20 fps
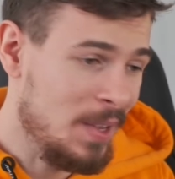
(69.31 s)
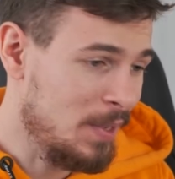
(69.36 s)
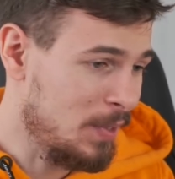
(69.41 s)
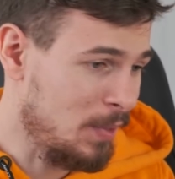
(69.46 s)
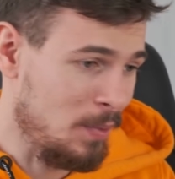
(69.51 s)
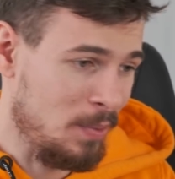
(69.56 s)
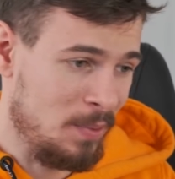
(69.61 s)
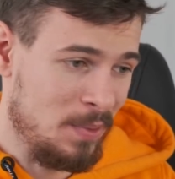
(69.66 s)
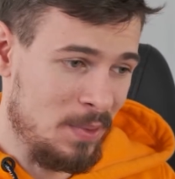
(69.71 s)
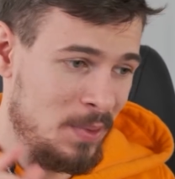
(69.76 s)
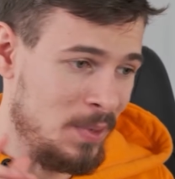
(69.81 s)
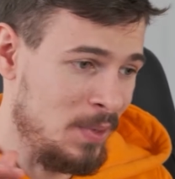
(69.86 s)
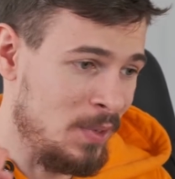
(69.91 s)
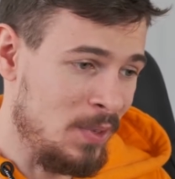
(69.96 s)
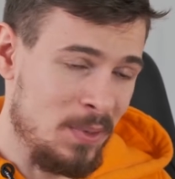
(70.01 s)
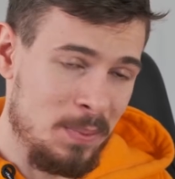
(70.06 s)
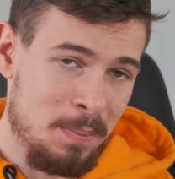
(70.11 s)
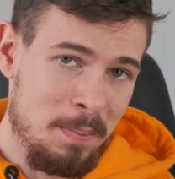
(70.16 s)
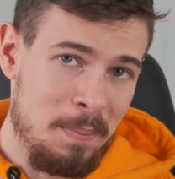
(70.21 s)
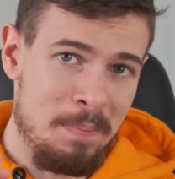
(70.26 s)
So you
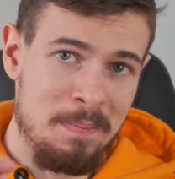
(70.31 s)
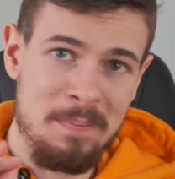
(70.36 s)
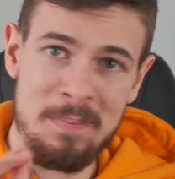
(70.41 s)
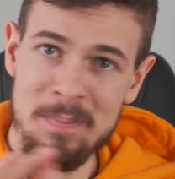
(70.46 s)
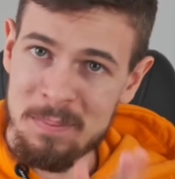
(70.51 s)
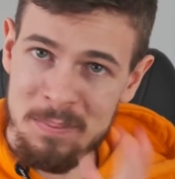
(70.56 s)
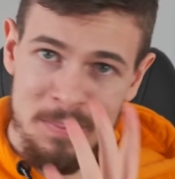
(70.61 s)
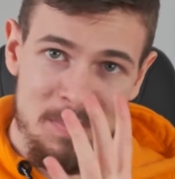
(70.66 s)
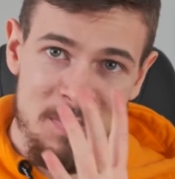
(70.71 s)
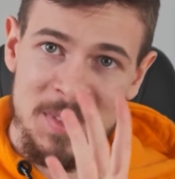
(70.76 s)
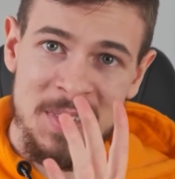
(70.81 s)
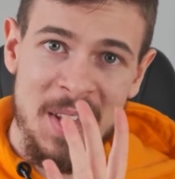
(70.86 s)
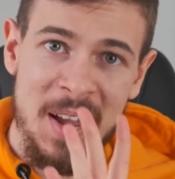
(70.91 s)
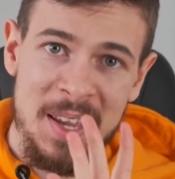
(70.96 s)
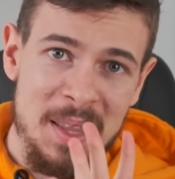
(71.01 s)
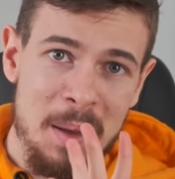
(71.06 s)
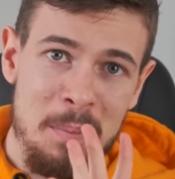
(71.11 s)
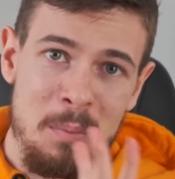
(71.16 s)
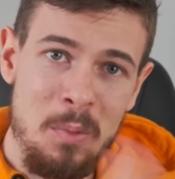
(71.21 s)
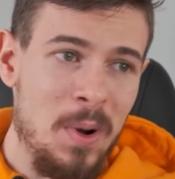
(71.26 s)
just
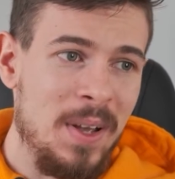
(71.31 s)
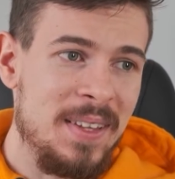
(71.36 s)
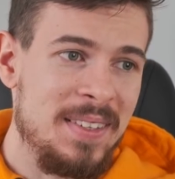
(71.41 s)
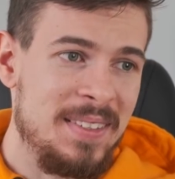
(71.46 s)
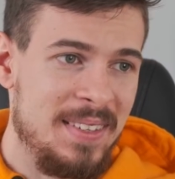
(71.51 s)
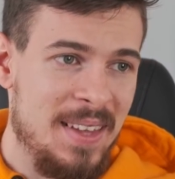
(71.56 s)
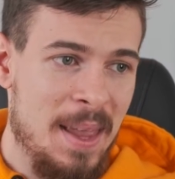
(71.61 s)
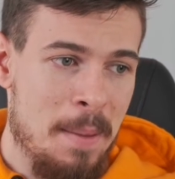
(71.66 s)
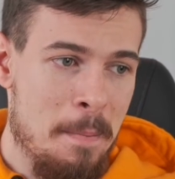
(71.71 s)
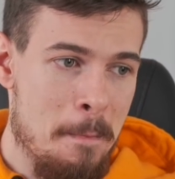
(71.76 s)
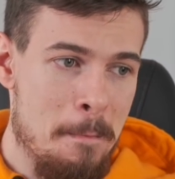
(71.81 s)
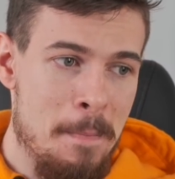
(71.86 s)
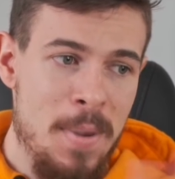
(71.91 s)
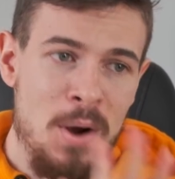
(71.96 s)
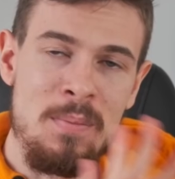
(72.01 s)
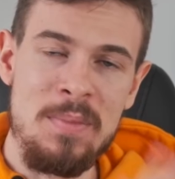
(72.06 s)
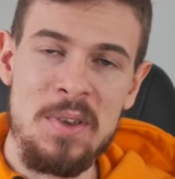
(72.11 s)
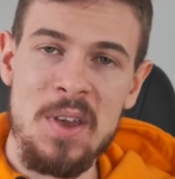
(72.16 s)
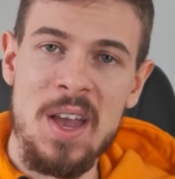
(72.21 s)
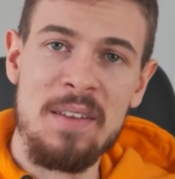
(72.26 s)
sign up once and
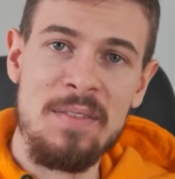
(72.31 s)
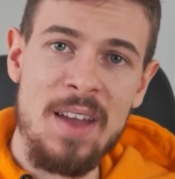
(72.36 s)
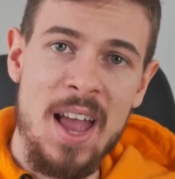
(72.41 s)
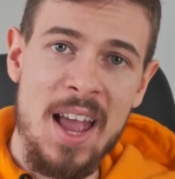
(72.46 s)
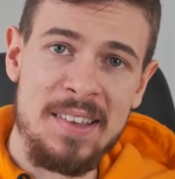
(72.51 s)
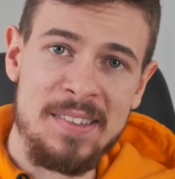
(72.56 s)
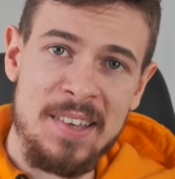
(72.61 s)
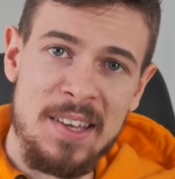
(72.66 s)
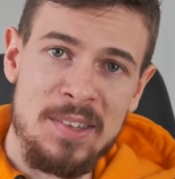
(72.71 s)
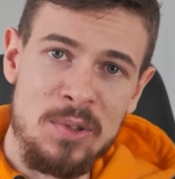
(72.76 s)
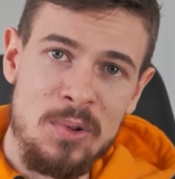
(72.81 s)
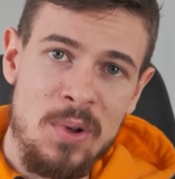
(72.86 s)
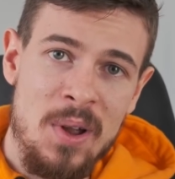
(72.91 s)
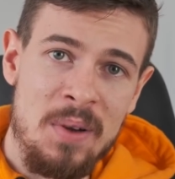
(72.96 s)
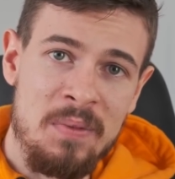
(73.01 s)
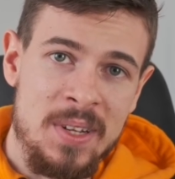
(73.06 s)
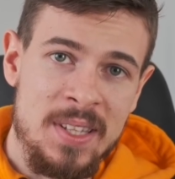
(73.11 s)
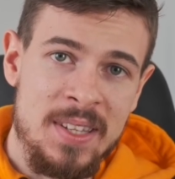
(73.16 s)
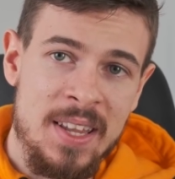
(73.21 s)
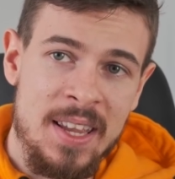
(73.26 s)
boom, you have access to
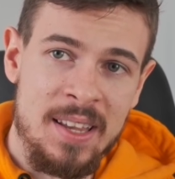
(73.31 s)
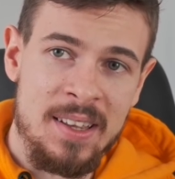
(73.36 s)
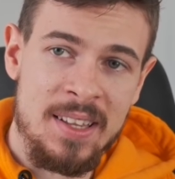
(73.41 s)
everything.